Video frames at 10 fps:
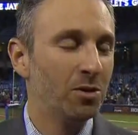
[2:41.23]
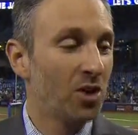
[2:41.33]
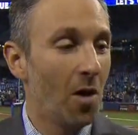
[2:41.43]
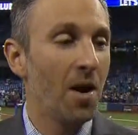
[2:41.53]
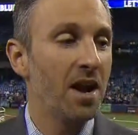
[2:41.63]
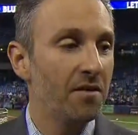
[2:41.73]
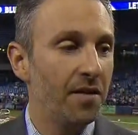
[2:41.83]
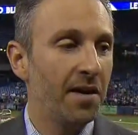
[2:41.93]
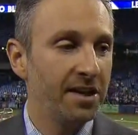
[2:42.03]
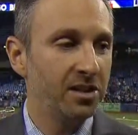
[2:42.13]
it was already a
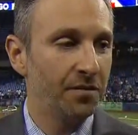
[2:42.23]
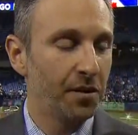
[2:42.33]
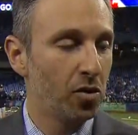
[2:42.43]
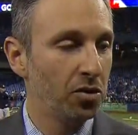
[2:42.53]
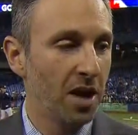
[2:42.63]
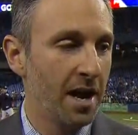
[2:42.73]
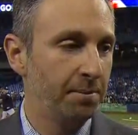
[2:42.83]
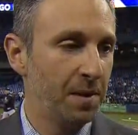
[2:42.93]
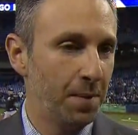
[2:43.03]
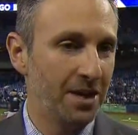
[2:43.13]
very difficult
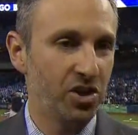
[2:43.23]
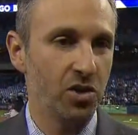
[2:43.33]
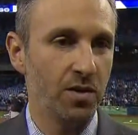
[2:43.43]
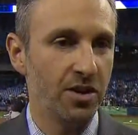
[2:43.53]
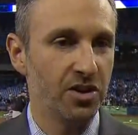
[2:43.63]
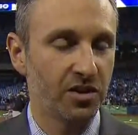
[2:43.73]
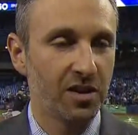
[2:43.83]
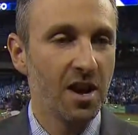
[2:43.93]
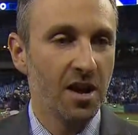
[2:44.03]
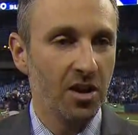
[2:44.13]
lineup to pitch to, and you just
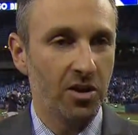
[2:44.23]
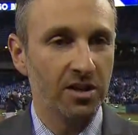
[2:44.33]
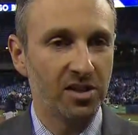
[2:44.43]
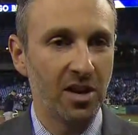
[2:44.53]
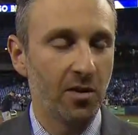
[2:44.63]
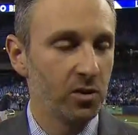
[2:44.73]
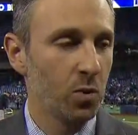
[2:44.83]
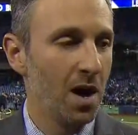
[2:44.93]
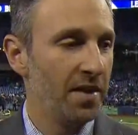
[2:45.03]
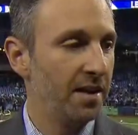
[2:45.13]
you consider as
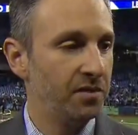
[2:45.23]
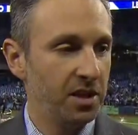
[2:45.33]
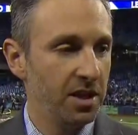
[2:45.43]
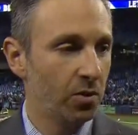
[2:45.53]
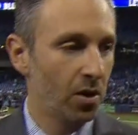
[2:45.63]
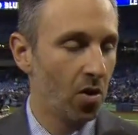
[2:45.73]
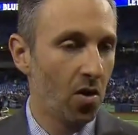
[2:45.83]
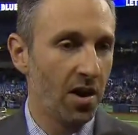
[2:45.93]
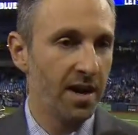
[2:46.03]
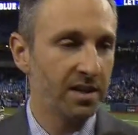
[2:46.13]
well they have Didi
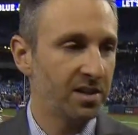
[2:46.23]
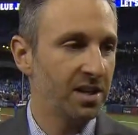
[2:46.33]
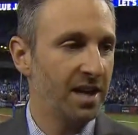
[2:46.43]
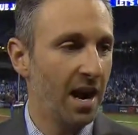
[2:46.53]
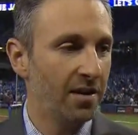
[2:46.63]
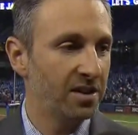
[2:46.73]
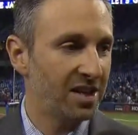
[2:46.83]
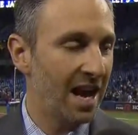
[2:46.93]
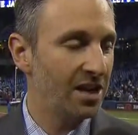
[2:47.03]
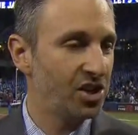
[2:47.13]
Gregorius and Gary
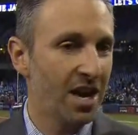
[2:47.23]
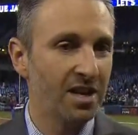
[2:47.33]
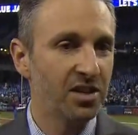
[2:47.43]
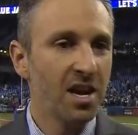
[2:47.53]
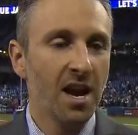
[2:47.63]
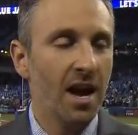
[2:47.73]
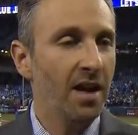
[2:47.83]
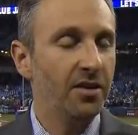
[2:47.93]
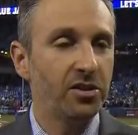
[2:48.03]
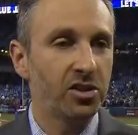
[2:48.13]
Sanchez. Uh,
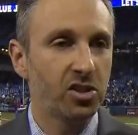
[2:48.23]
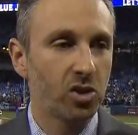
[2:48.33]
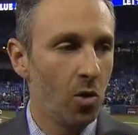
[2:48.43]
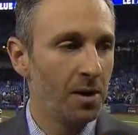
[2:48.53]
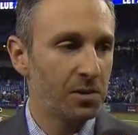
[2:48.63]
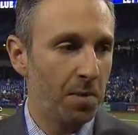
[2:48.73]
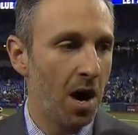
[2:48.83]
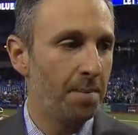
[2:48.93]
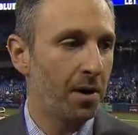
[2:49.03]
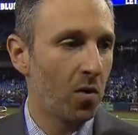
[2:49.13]
there's just so much
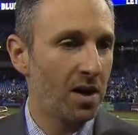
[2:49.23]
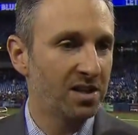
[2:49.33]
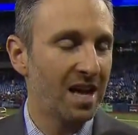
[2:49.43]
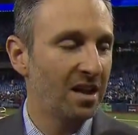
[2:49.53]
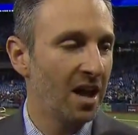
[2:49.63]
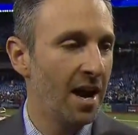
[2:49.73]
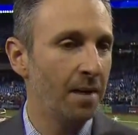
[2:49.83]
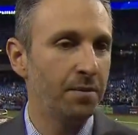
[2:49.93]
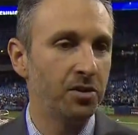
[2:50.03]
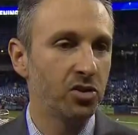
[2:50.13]
pop across that
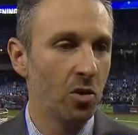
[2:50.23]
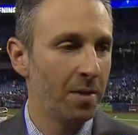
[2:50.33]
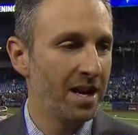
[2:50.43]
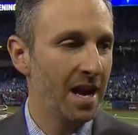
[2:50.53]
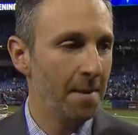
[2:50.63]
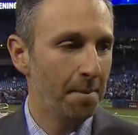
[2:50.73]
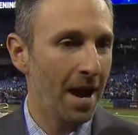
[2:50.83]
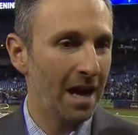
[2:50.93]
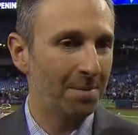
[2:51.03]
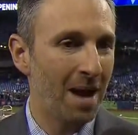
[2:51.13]
lineup. There's so many
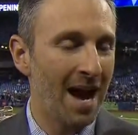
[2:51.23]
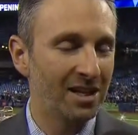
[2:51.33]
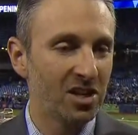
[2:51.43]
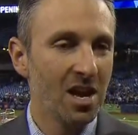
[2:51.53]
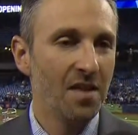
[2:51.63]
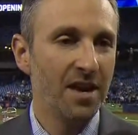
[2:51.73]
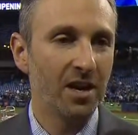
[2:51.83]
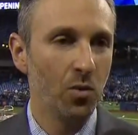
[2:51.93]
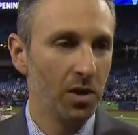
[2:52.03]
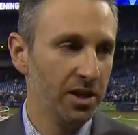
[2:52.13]
impact bats. They
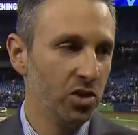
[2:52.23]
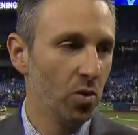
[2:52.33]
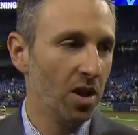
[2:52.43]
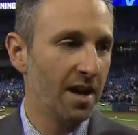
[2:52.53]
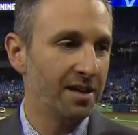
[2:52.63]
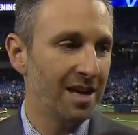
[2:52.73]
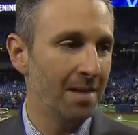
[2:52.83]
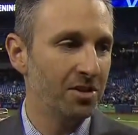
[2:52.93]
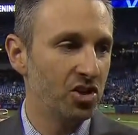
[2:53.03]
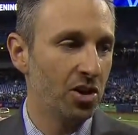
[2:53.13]
can really do a lot of
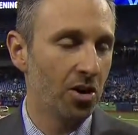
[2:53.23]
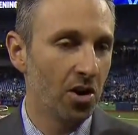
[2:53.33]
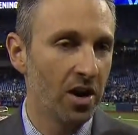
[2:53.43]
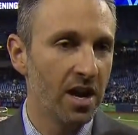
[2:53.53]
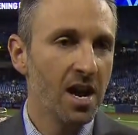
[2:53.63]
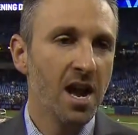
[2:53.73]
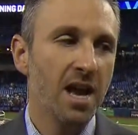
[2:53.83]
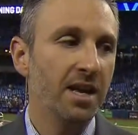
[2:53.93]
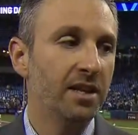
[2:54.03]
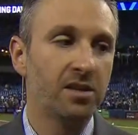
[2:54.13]
damage in a hurry.
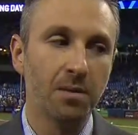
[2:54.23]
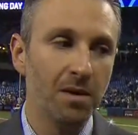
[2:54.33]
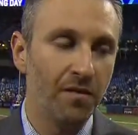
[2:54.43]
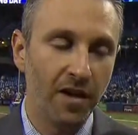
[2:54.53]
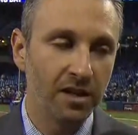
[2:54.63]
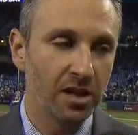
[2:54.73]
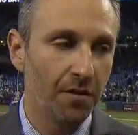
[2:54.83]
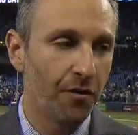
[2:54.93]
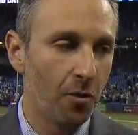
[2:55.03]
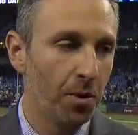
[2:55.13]
it's going to be very
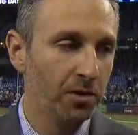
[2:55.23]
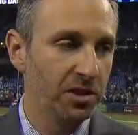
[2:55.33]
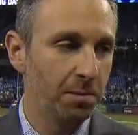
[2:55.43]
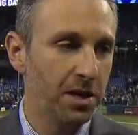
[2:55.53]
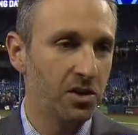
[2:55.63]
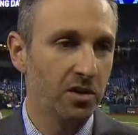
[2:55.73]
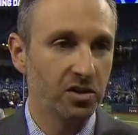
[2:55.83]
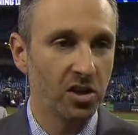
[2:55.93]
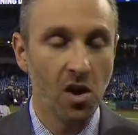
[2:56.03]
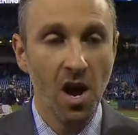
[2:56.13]
tough for opposing
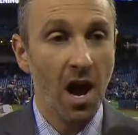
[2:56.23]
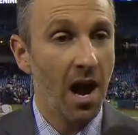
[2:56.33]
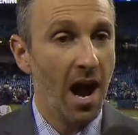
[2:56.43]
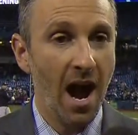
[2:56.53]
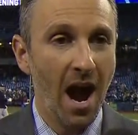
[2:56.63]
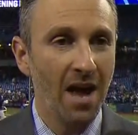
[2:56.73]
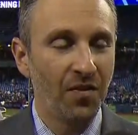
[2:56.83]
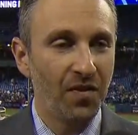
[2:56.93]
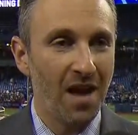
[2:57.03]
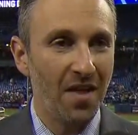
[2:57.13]
pitchers. So uh, I
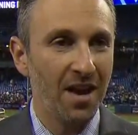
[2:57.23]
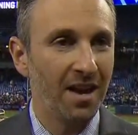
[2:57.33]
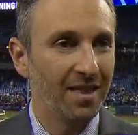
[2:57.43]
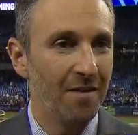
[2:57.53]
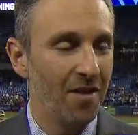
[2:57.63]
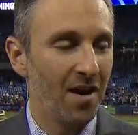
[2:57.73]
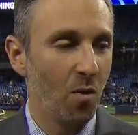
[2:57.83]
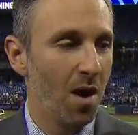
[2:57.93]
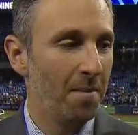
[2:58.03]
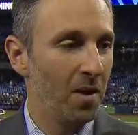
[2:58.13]
I think they very
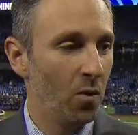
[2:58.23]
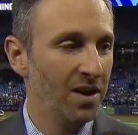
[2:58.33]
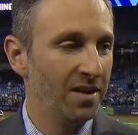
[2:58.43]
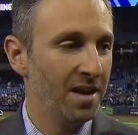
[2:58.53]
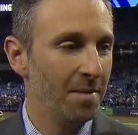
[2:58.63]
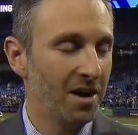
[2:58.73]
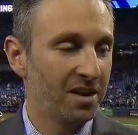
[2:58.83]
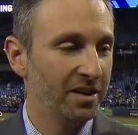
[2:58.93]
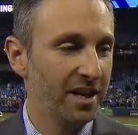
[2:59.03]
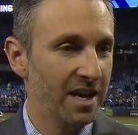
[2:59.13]
well might win the
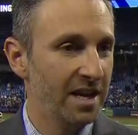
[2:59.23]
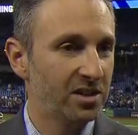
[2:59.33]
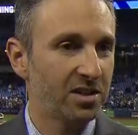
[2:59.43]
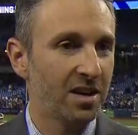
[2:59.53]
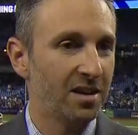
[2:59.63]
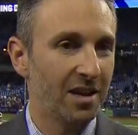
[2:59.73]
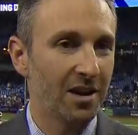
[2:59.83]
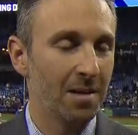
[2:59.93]
American League East. Uh, they're going